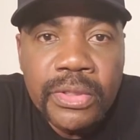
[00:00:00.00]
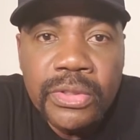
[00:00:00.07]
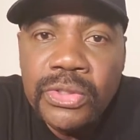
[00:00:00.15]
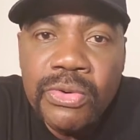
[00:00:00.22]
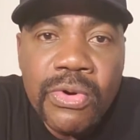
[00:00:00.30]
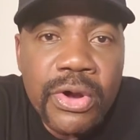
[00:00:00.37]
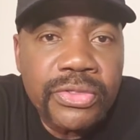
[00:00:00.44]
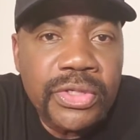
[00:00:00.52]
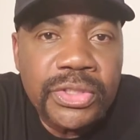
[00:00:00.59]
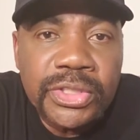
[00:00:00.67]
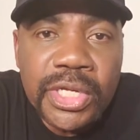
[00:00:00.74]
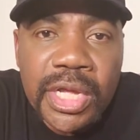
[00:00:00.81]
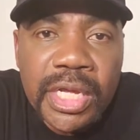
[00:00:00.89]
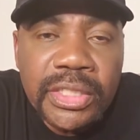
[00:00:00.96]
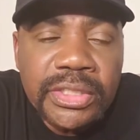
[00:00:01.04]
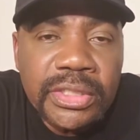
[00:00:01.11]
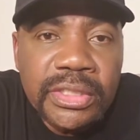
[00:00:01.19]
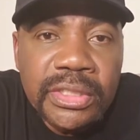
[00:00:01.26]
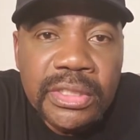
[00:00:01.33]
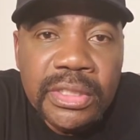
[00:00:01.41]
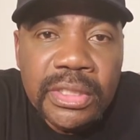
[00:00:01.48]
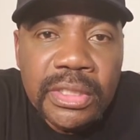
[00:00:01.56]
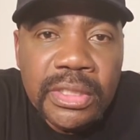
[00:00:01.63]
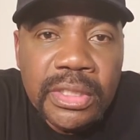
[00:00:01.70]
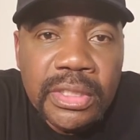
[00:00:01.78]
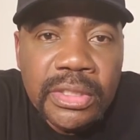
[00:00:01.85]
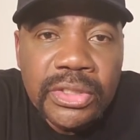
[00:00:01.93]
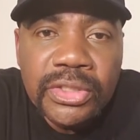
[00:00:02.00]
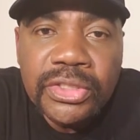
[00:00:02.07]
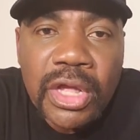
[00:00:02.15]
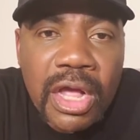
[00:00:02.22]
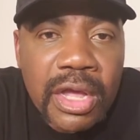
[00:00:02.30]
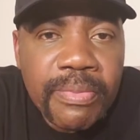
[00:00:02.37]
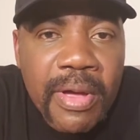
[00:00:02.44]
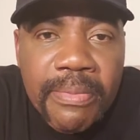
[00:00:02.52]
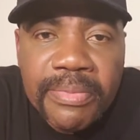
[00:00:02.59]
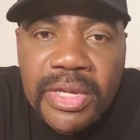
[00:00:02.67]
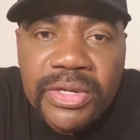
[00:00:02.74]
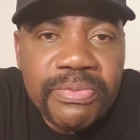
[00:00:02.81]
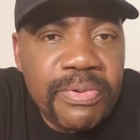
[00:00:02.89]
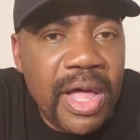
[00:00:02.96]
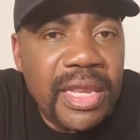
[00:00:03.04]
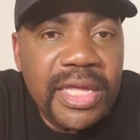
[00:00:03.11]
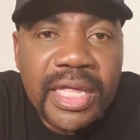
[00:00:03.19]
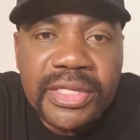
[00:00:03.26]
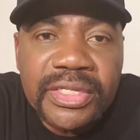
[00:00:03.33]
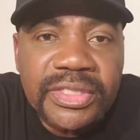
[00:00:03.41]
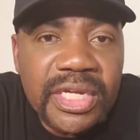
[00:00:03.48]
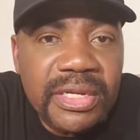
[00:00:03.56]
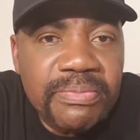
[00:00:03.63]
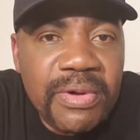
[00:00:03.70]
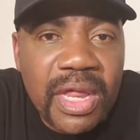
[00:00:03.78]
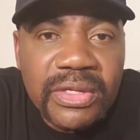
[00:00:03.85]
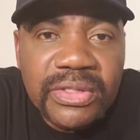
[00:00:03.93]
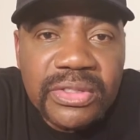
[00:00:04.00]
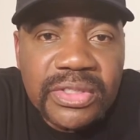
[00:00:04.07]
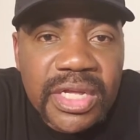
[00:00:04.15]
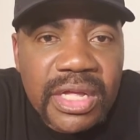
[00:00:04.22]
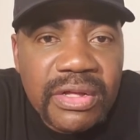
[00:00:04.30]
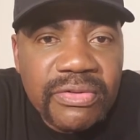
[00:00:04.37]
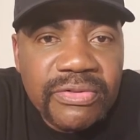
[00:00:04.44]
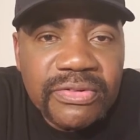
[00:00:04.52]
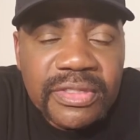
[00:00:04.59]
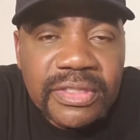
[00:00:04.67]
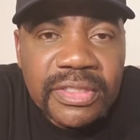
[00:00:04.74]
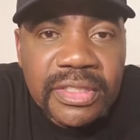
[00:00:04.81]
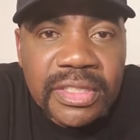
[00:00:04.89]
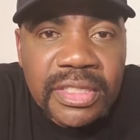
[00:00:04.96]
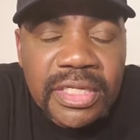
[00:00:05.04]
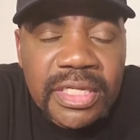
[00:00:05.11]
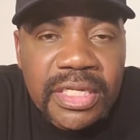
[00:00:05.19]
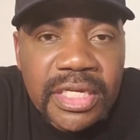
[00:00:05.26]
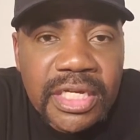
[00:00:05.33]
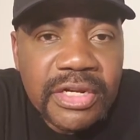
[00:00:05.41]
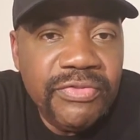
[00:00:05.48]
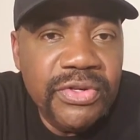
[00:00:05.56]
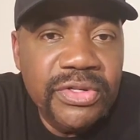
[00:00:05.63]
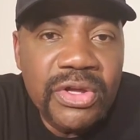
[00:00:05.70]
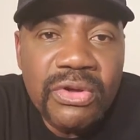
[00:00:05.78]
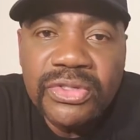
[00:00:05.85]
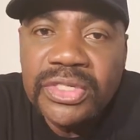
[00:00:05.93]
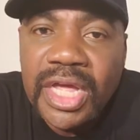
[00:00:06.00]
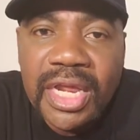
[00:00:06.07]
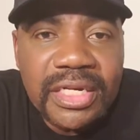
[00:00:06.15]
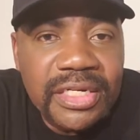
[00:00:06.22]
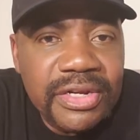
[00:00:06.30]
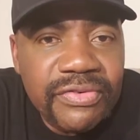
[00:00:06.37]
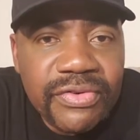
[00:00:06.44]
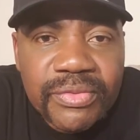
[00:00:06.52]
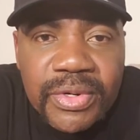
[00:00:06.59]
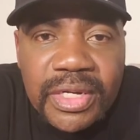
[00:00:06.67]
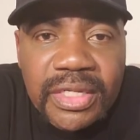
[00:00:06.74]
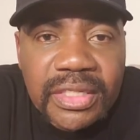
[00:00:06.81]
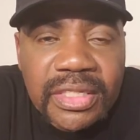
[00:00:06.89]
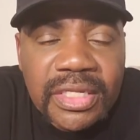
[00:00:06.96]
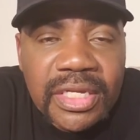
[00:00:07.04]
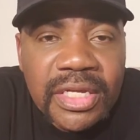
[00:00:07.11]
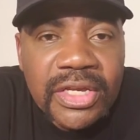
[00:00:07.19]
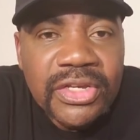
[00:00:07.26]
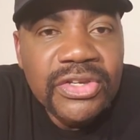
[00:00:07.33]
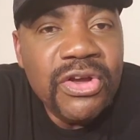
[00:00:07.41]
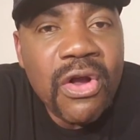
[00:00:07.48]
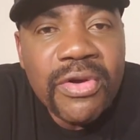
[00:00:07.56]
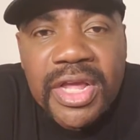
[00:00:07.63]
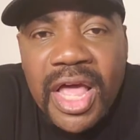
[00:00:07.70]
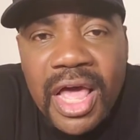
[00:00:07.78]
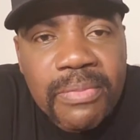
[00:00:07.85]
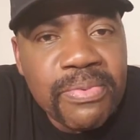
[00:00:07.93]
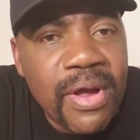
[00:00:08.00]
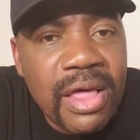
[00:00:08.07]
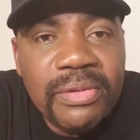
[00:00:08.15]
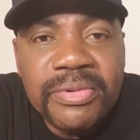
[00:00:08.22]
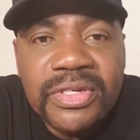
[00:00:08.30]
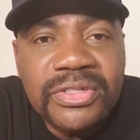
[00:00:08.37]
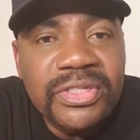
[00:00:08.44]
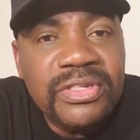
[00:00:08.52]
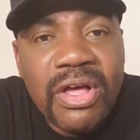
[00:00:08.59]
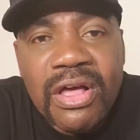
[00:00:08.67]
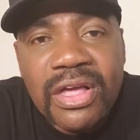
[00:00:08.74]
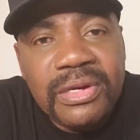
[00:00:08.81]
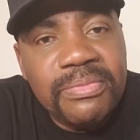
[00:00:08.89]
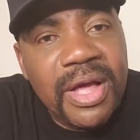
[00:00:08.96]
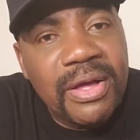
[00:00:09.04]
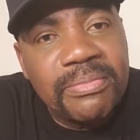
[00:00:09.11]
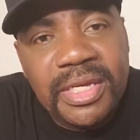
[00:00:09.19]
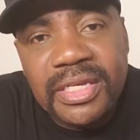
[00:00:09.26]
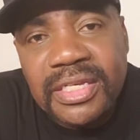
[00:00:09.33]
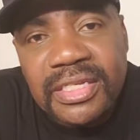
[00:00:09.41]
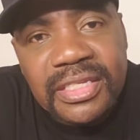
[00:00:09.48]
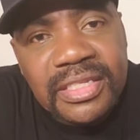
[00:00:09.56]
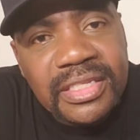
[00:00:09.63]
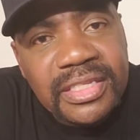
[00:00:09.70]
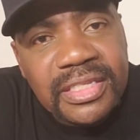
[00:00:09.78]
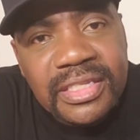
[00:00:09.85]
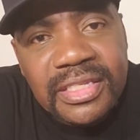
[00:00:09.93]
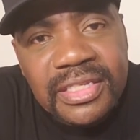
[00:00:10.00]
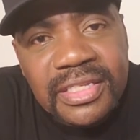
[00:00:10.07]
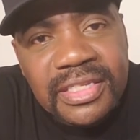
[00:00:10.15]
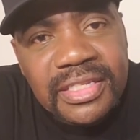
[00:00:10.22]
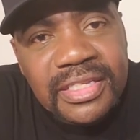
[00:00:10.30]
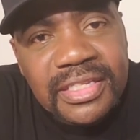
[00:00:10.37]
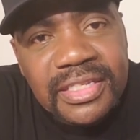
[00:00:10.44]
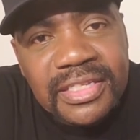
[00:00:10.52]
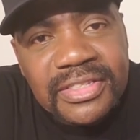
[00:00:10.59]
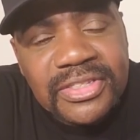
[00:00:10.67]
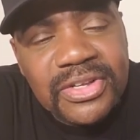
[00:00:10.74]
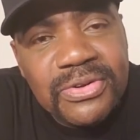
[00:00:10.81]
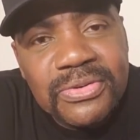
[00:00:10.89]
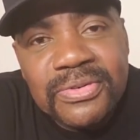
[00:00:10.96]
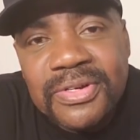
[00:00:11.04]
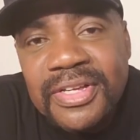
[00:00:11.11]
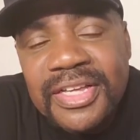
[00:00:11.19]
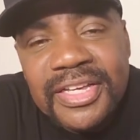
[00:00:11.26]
You aren't the judge. You talk about me, you probably got the same problem yourself. And if you don't, you got a different one. You already got a problem because you're talking about me. So,